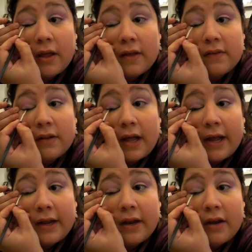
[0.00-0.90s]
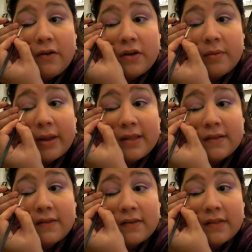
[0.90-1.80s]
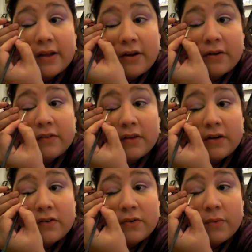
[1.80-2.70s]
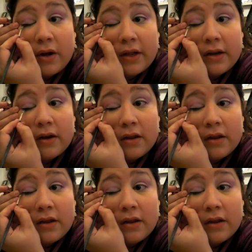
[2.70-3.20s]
as a line, and you can make this as thick or as thin as you want.